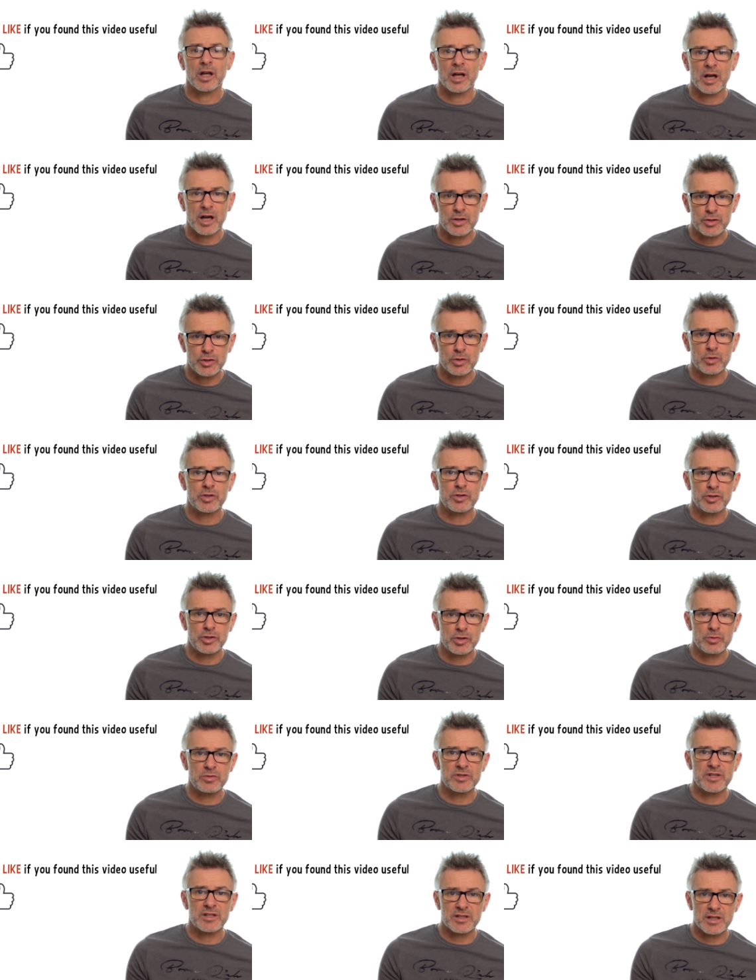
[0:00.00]
and you can
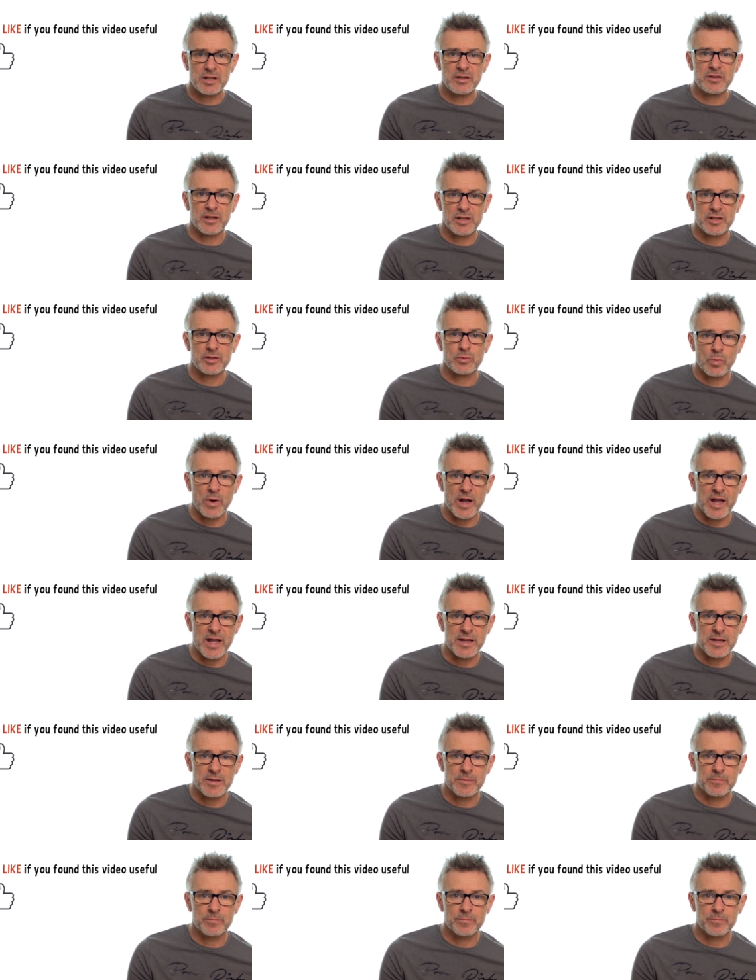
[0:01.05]
use it in this way.